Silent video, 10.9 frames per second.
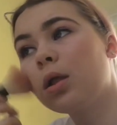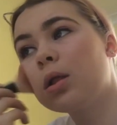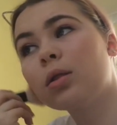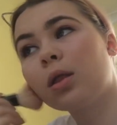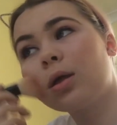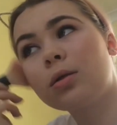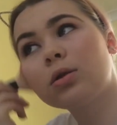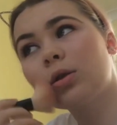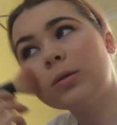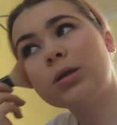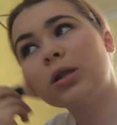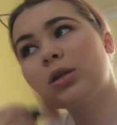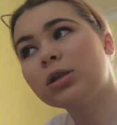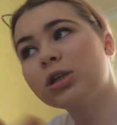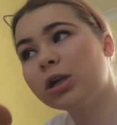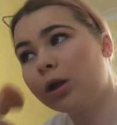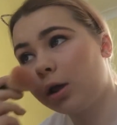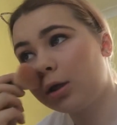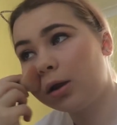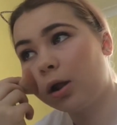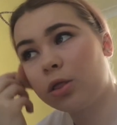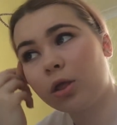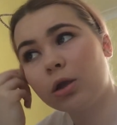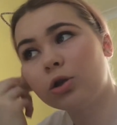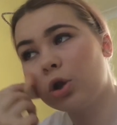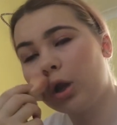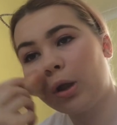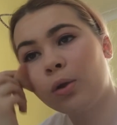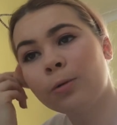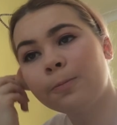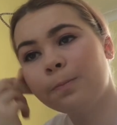And that because there's literally like nothing to do.